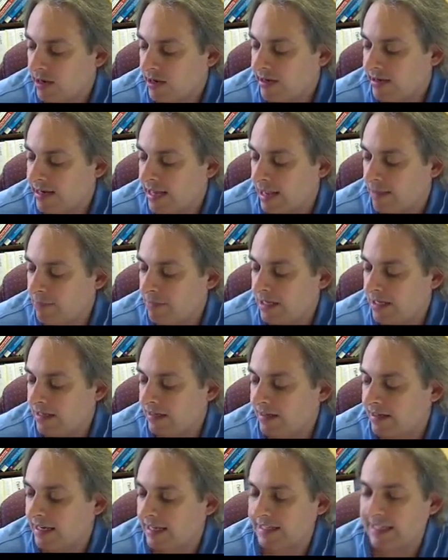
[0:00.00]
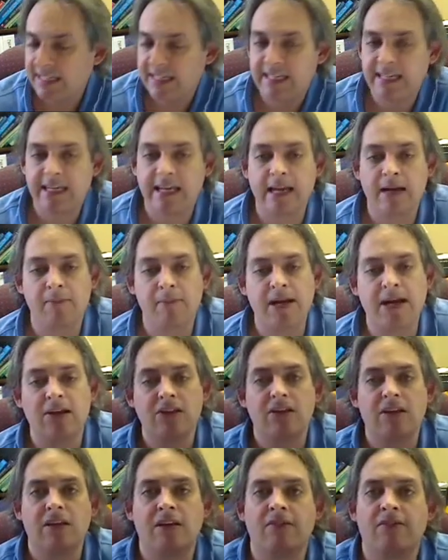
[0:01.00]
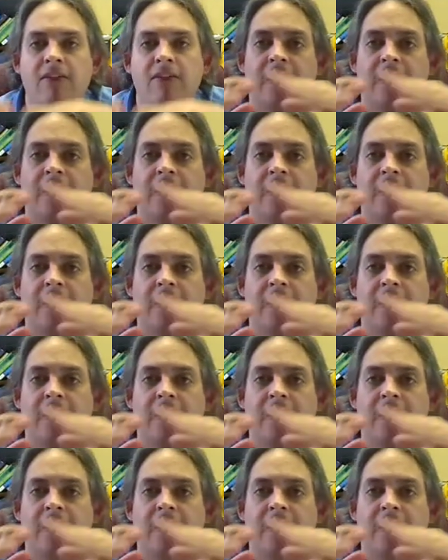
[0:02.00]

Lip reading: That means that the amount of